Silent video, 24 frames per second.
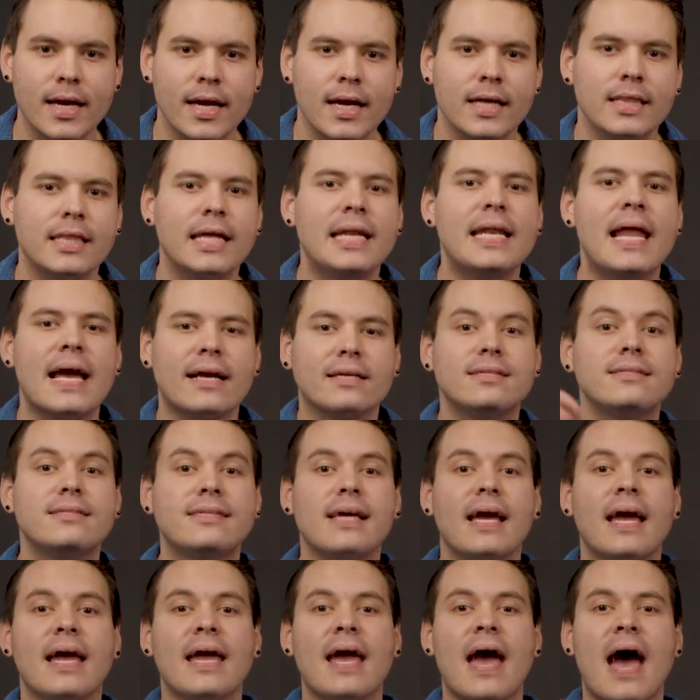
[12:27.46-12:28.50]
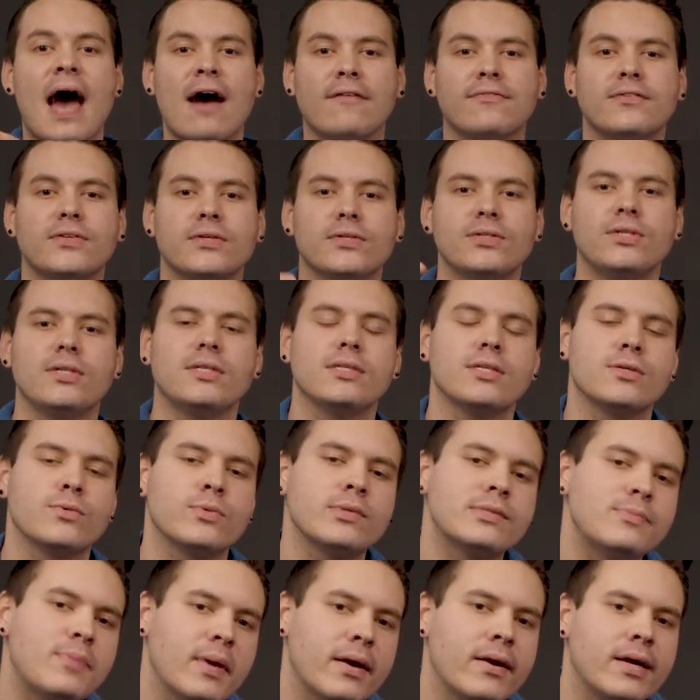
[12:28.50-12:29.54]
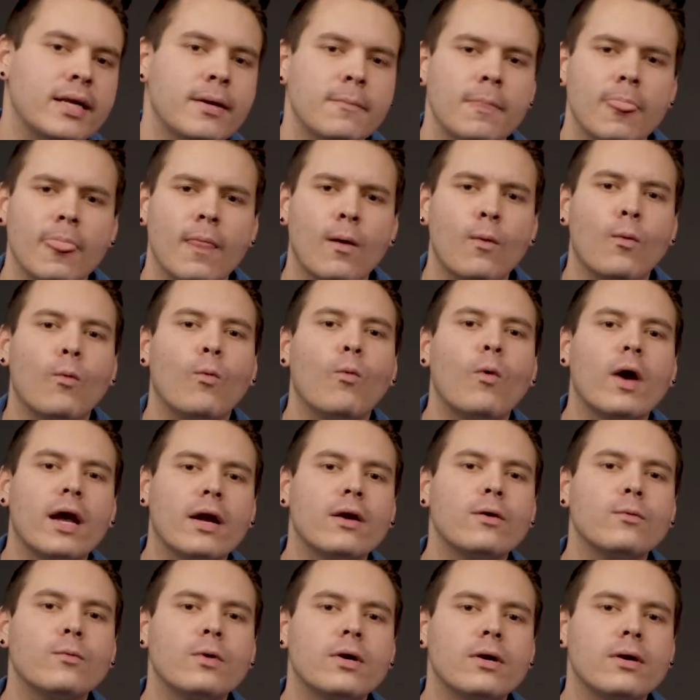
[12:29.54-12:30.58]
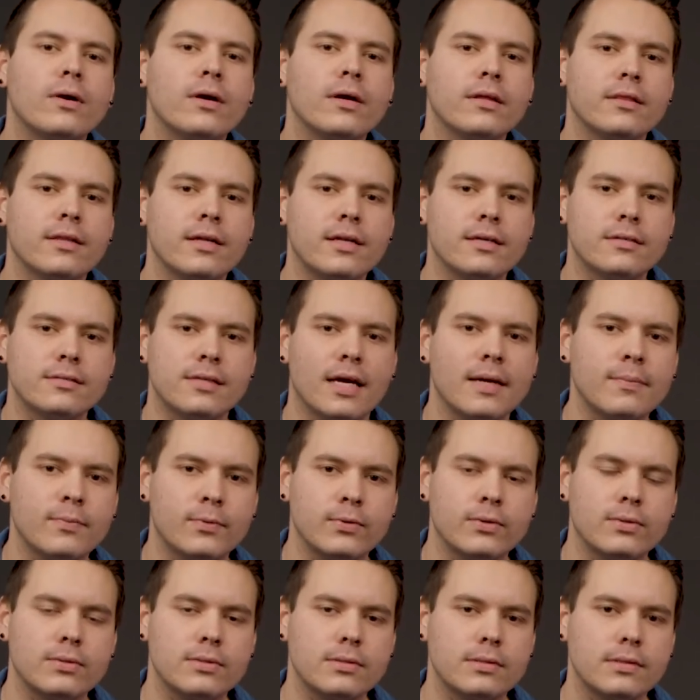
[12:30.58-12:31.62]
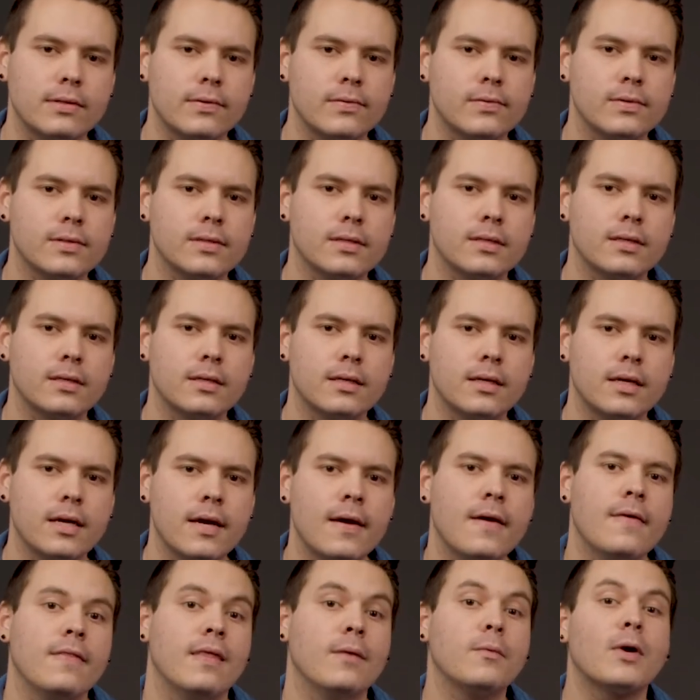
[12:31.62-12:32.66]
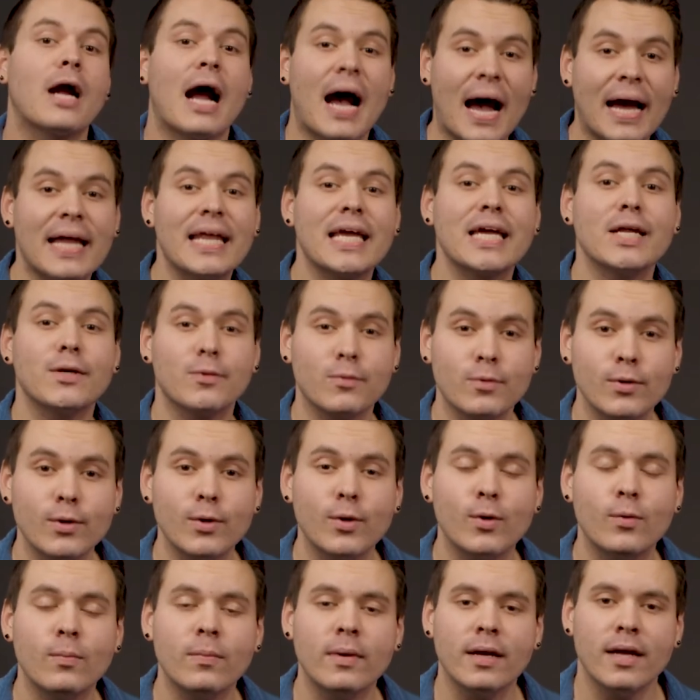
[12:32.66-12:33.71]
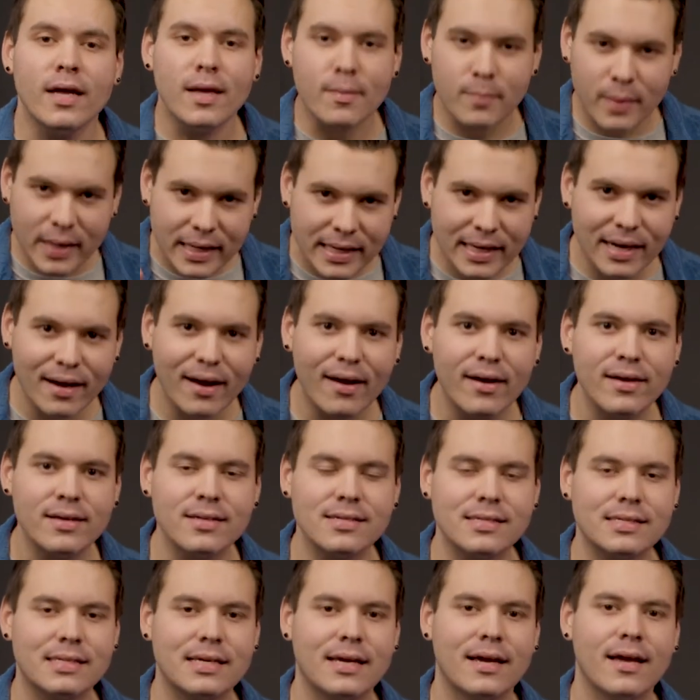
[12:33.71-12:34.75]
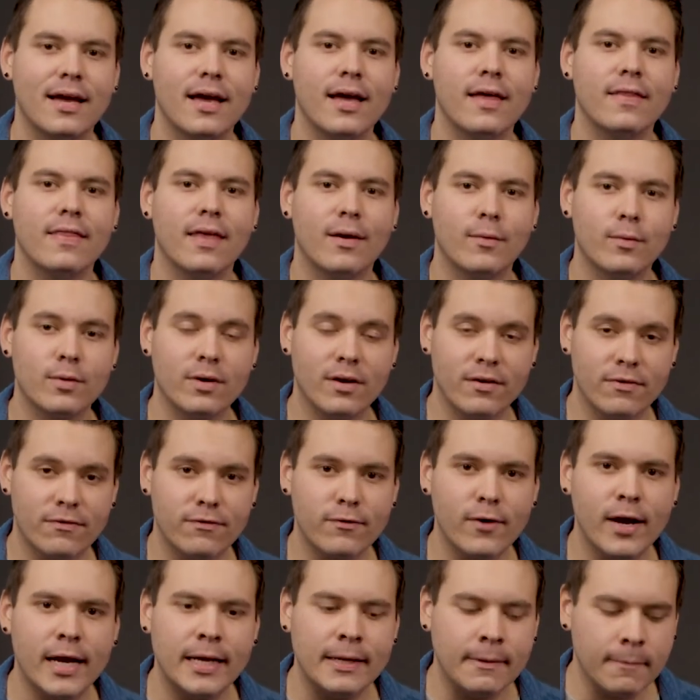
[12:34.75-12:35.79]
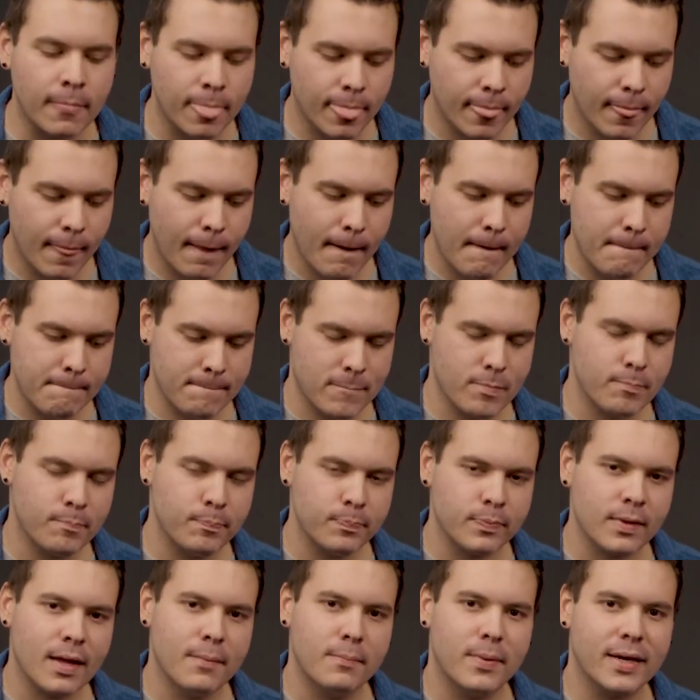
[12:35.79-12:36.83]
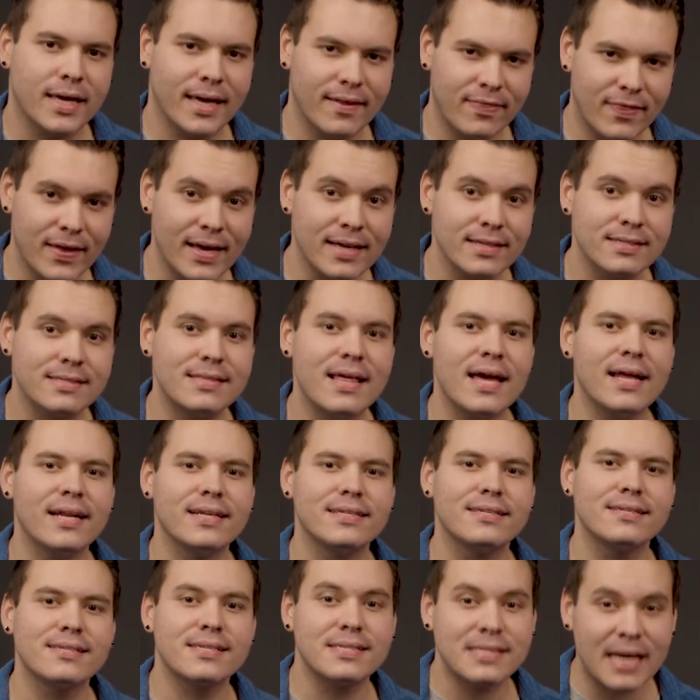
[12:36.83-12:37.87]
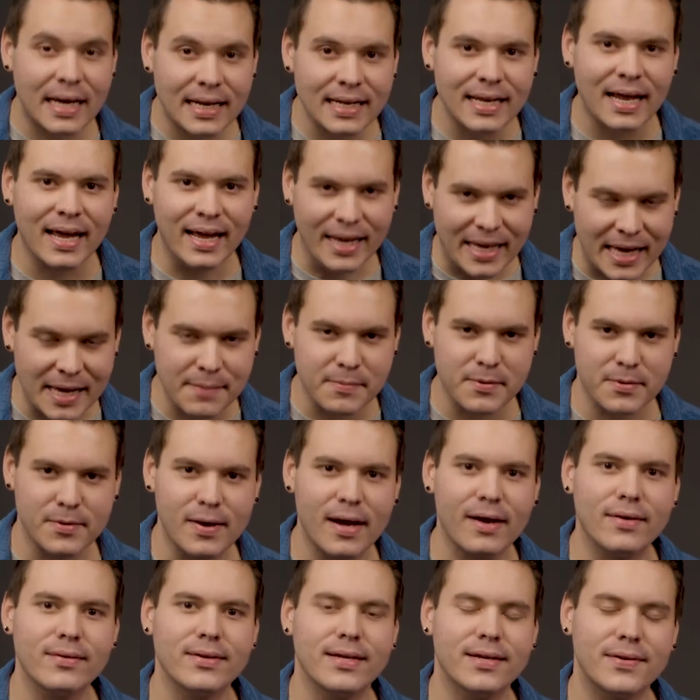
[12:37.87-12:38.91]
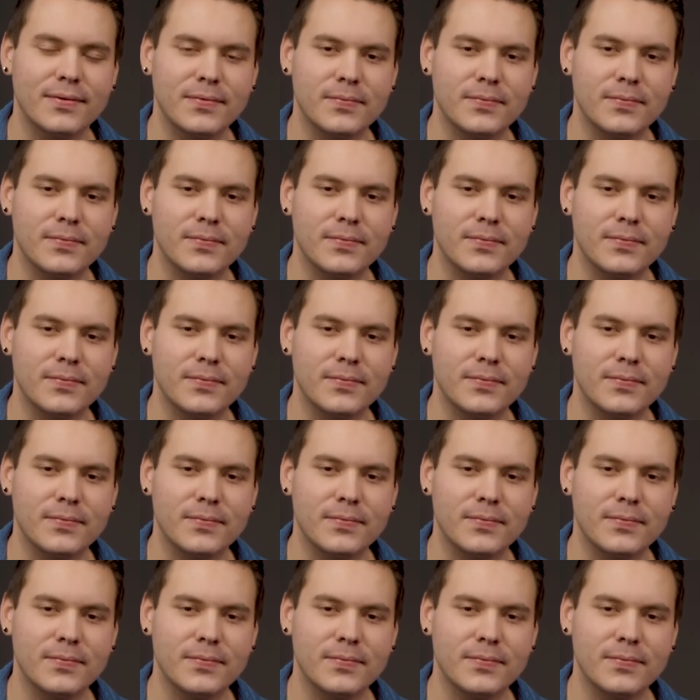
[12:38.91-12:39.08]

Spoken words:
The next day after Jesus was buried, where were the disciples? They were hiding in a room because they were afraid. But get this, then Sunday came around.